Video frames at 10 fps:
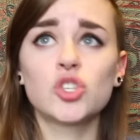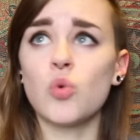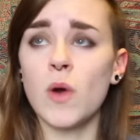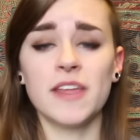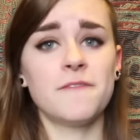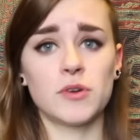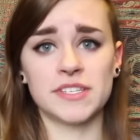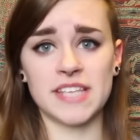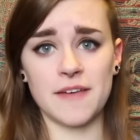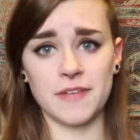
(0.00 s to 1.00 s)

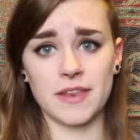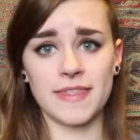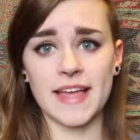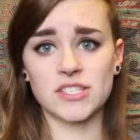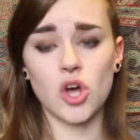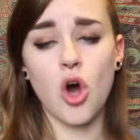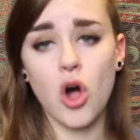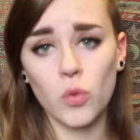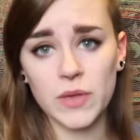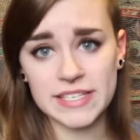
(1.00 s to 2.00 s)
24-7. That's
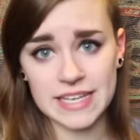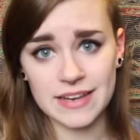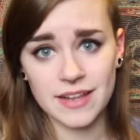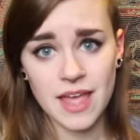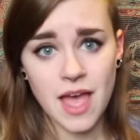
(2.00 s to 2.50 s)
all we did.